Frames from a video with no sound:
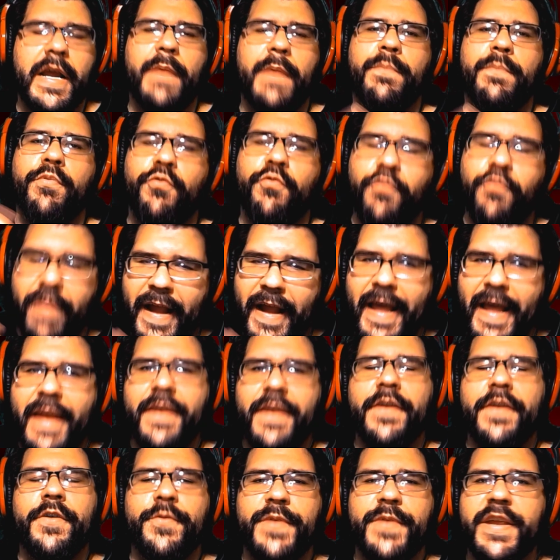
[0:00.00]
a brand
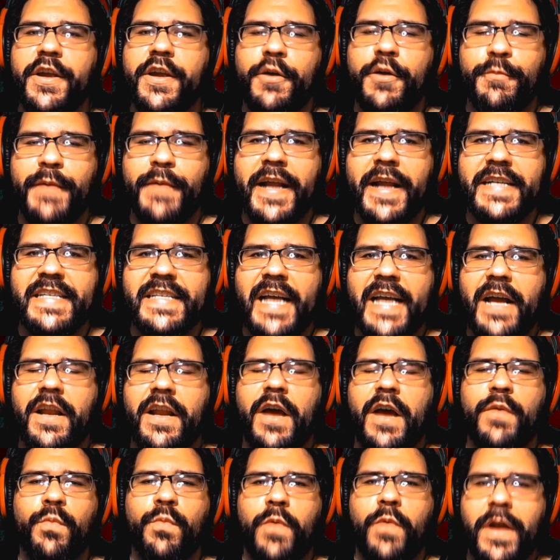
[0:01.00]
new hero breakdown
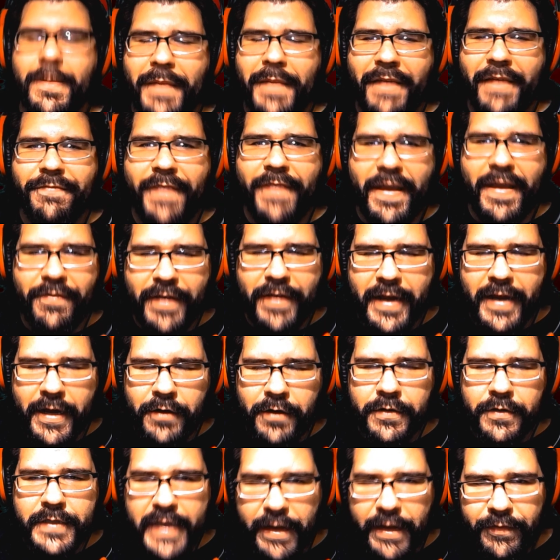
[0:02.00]
on one of my favorite
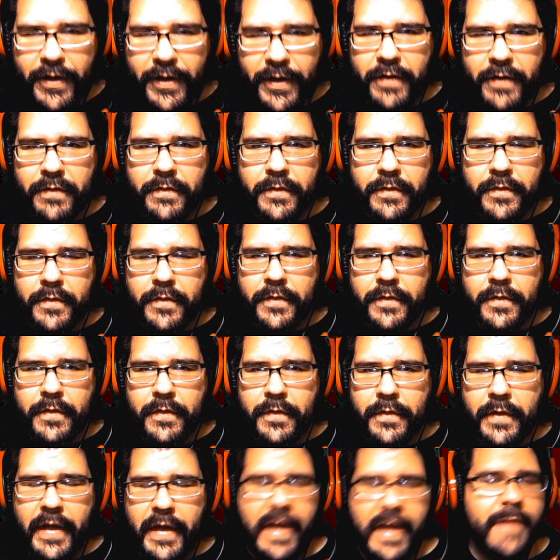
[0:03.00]
heroes ever.
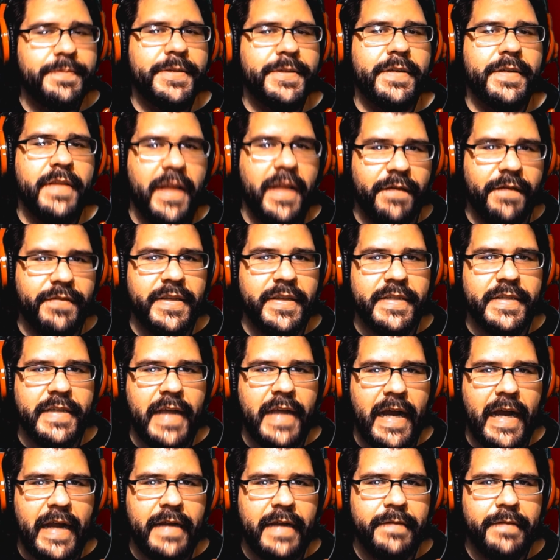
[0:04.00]
I absolutely love this
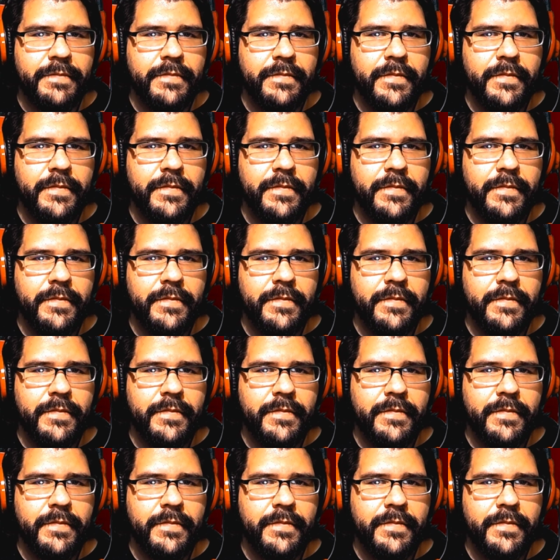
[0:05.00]
guy.